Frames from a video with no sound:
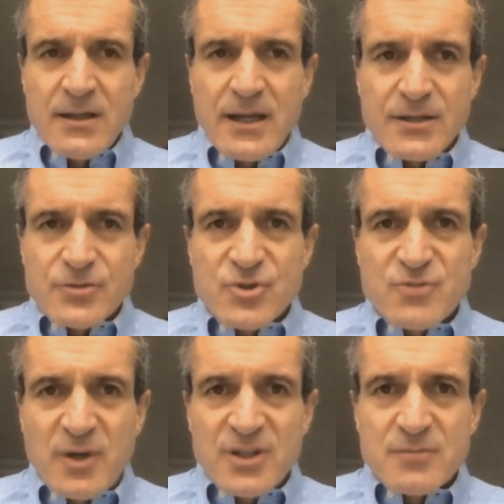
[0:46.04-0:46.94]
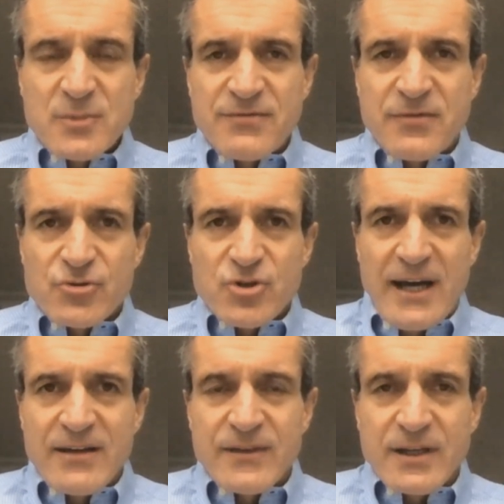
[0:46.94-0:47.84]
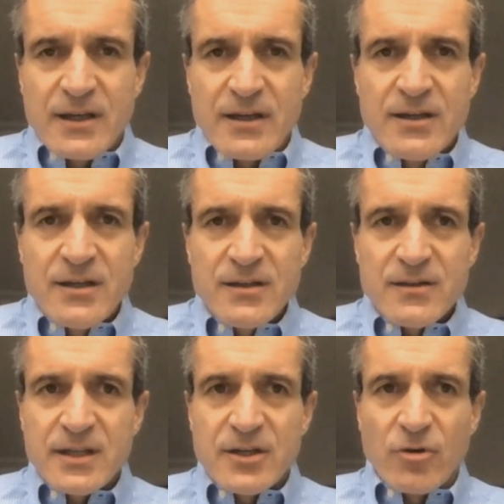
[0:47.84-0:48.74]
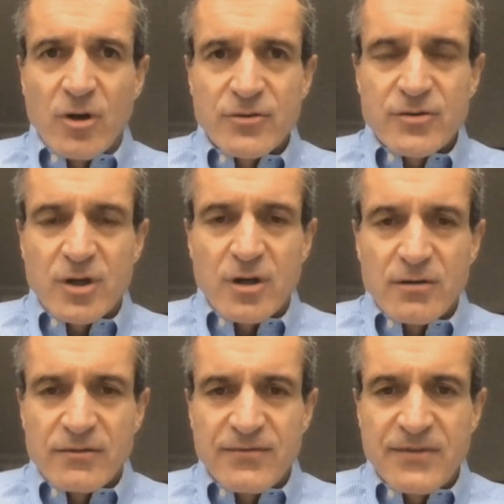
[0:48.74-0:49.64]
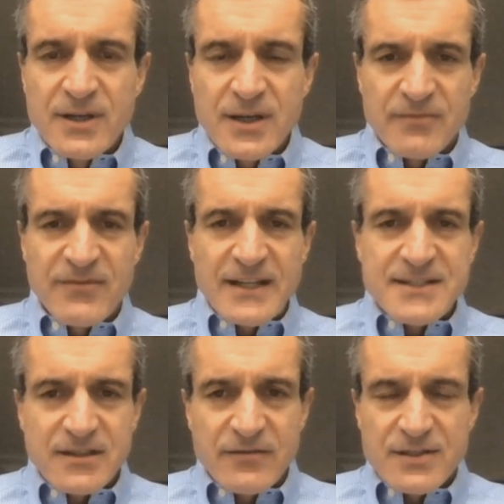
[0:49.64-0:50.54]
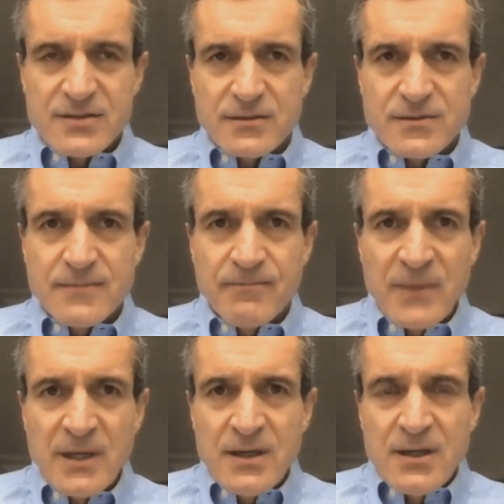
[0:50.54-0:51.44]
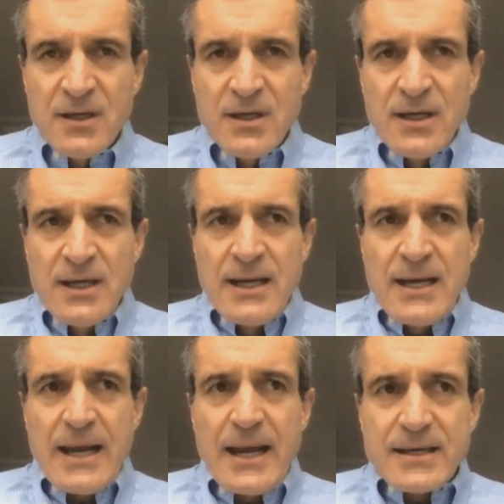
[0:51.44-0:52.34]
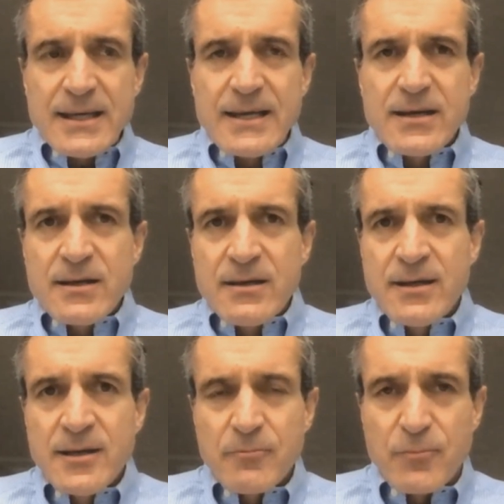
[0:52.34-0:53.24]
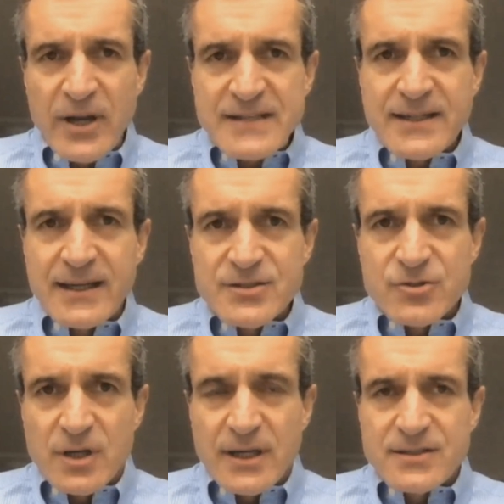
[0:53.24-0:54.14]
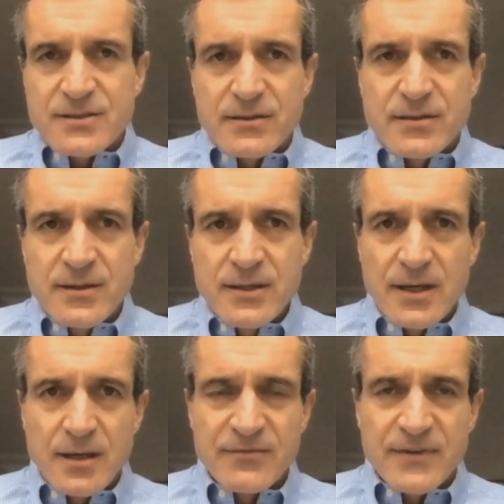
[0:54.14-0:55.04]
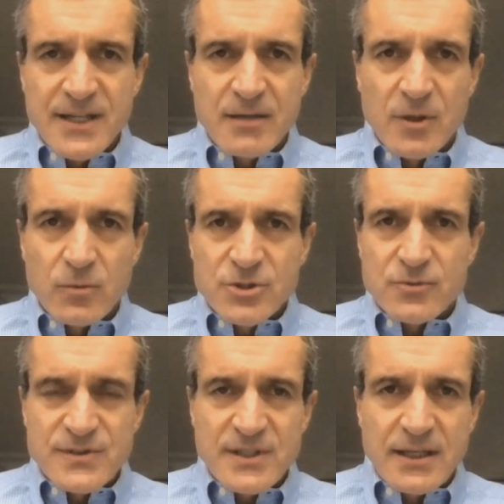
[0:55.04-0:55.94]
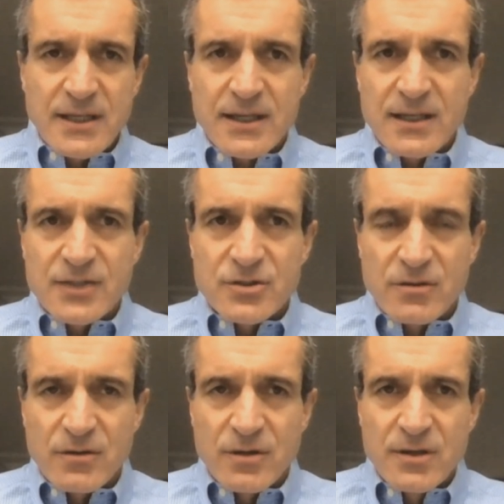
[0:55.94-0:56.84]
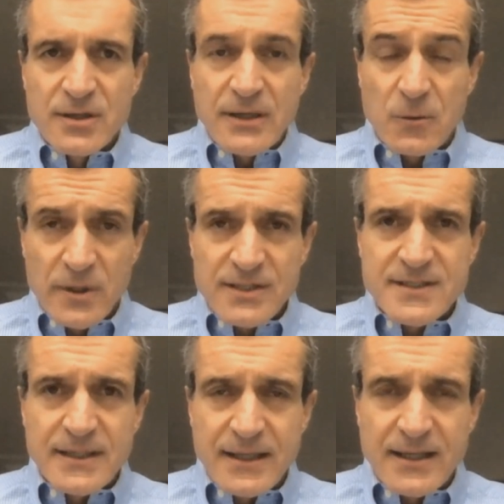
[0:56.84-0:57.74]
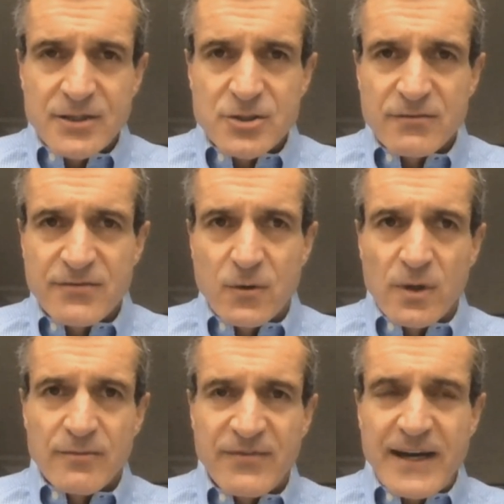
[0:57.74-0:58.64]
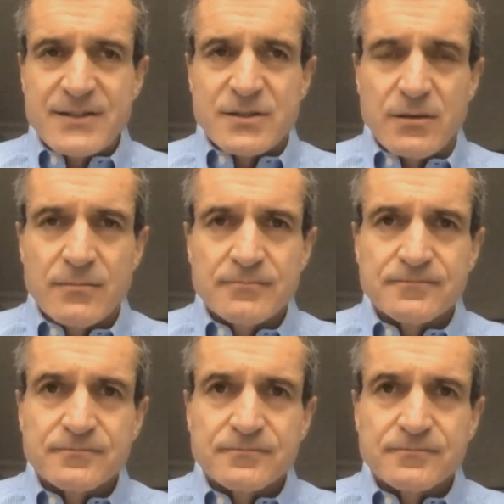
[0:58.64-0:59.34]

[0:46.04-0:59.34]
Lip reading: that is responsible for driving the growth of lymphatic vessels. And in breast cancer-related lymphedema, which was the indication or is the indication for Lymfactin,